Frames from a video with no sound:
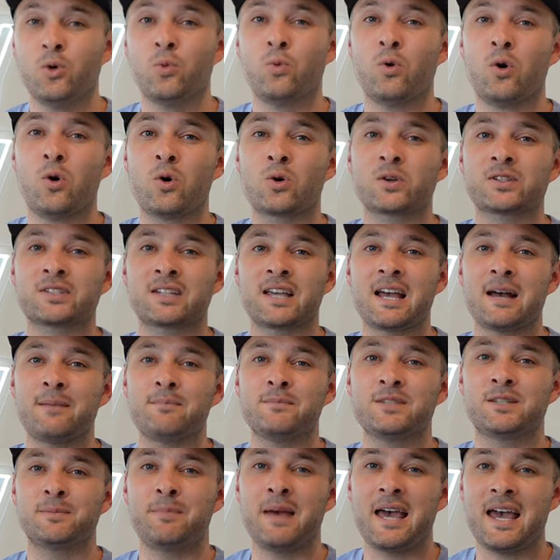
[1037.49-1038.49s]
Walks
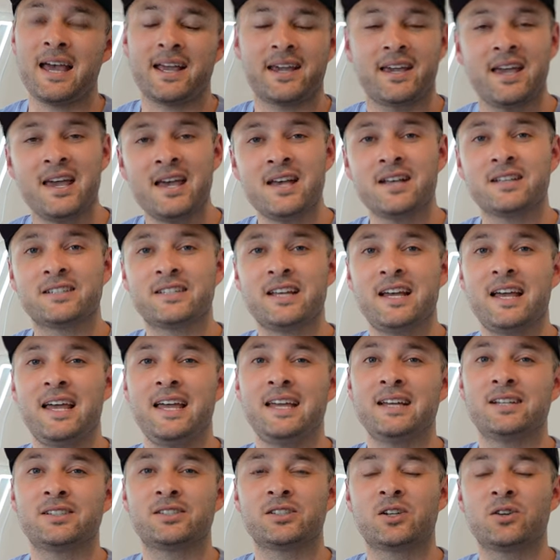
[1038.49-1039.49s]
comes back, so
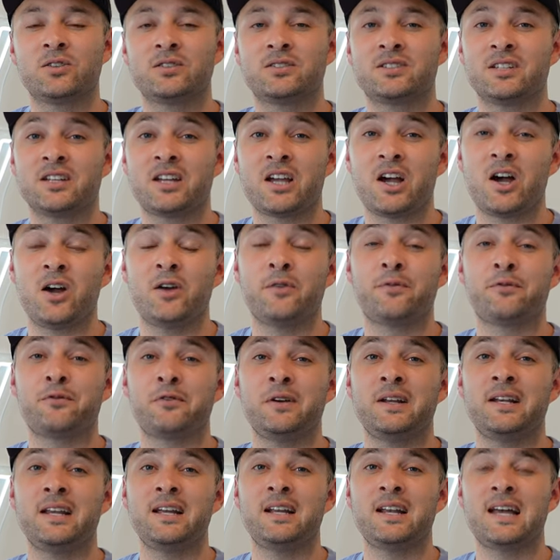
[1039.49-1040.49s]
he is good to go.
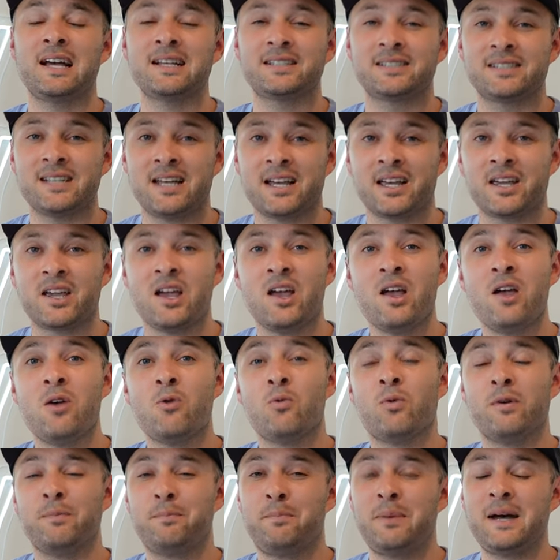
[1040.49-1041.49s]
Freddie Lussick
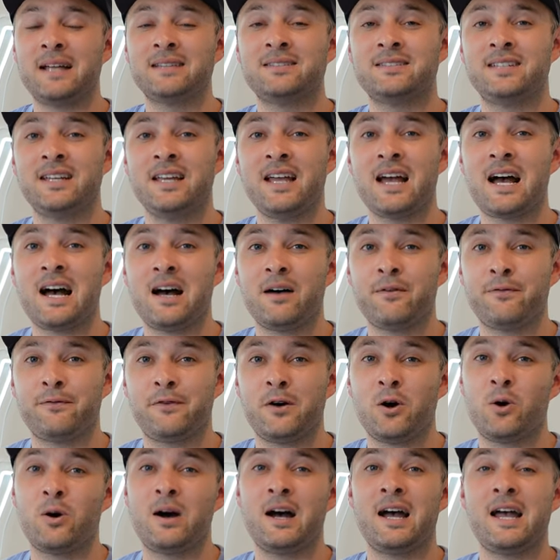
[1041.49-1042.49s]
with Bunty
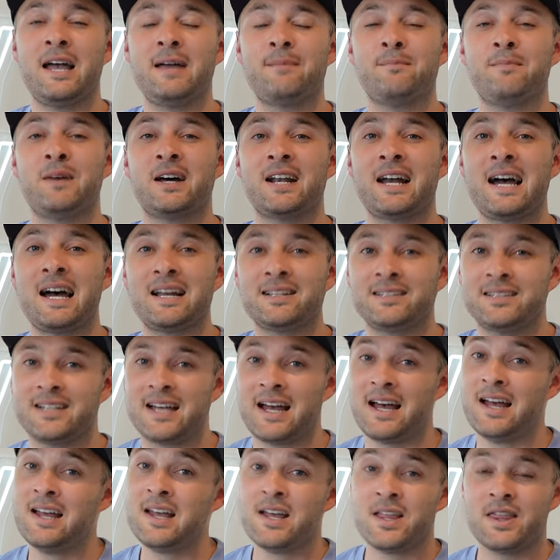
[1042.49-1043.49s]
Afoa and
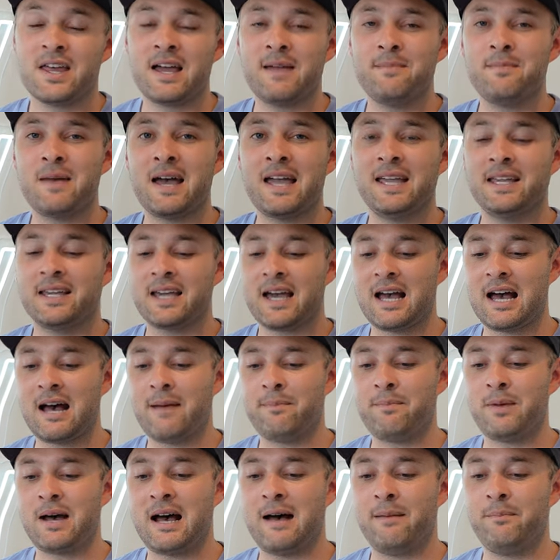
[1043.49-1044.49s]
Marata, they make
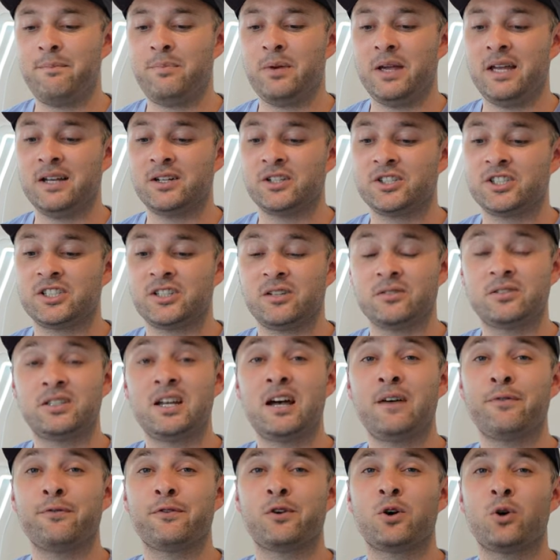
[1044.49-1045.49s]
up our bench. So
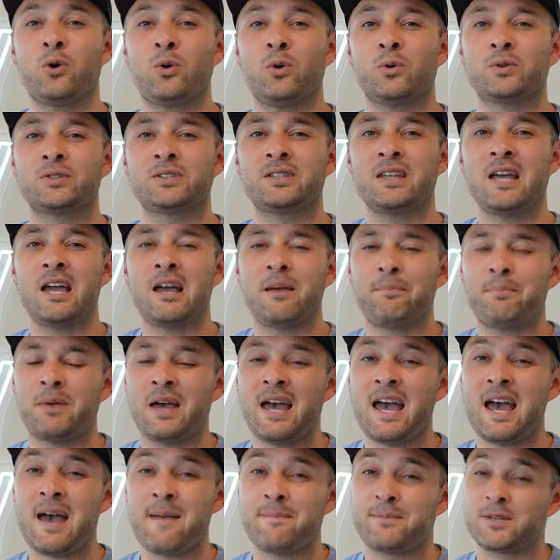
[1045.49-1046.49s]
tough calls there.
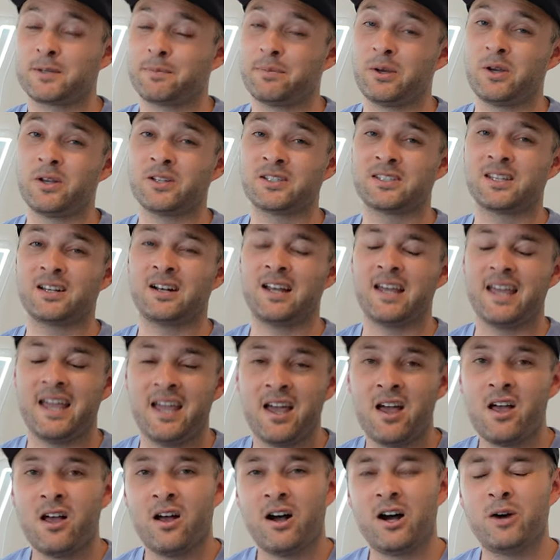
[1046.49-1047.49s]
Perhaps personally,
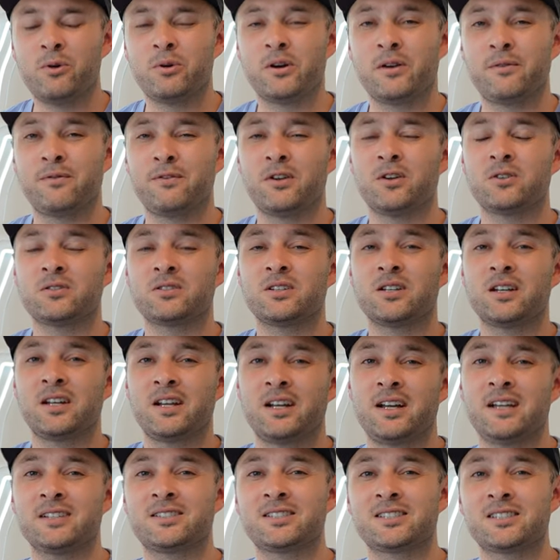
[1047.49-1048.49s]
I would have looked at it
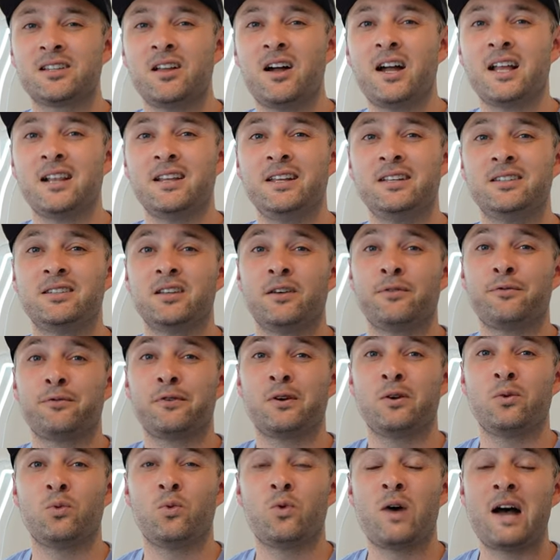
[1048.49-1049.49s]
a slightly
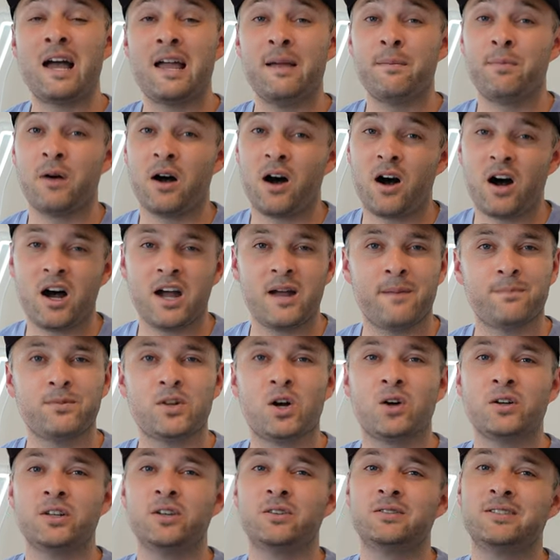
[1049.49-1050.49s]
different way, but I am
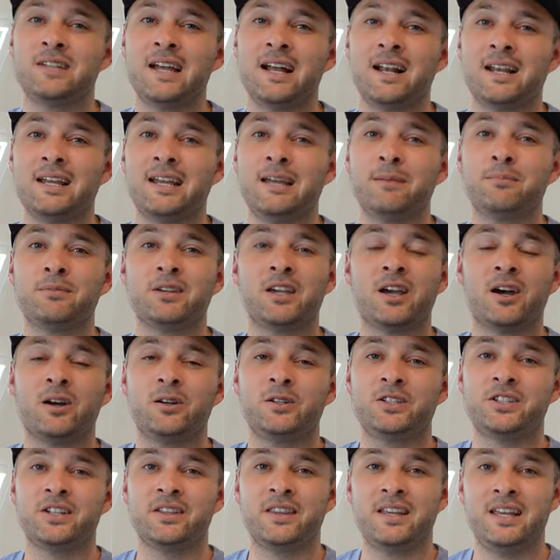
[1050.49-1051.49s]
not your Dally M
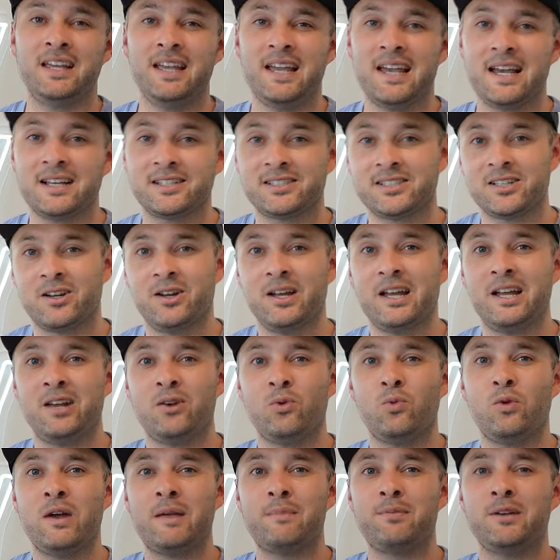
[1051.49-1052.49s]
coach of the year, so
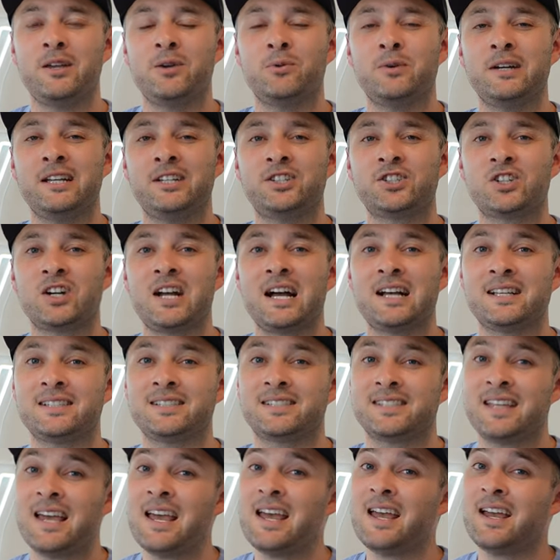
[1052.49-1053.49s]
in Webby we
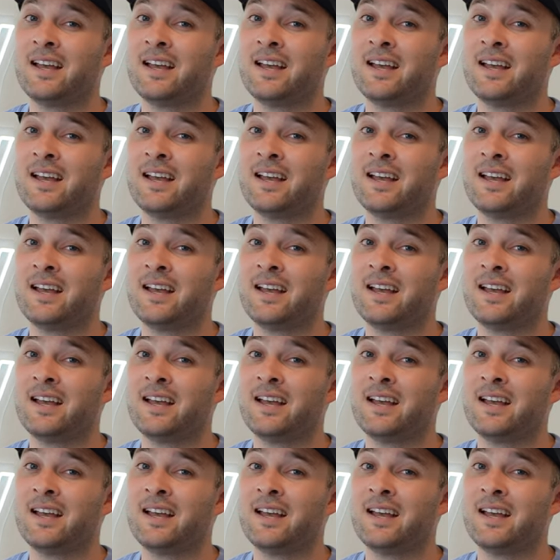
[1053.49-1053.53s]
trust.